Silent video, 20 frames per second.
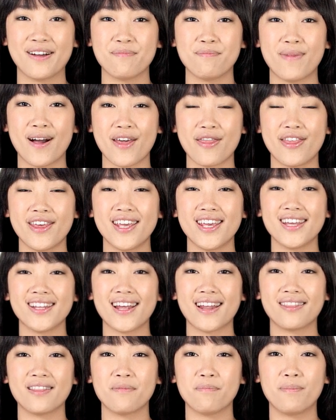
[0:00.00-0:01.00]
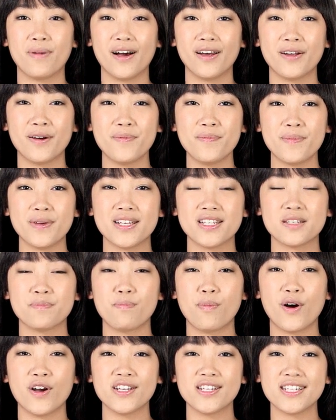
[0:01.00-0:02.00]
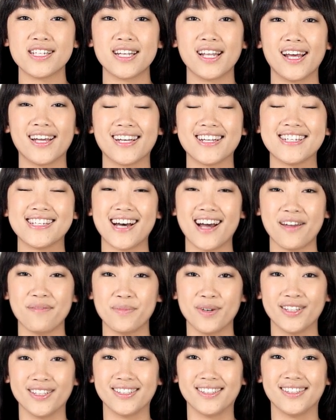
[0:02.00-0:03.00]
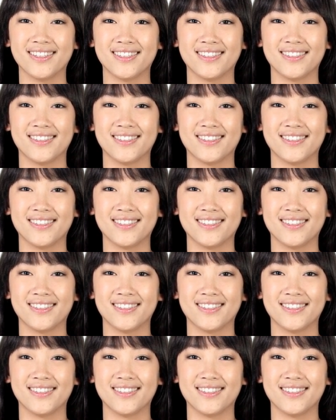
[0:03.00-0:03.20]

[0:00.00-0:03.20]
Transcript: by thinking that the bottom is pointed like a diamond.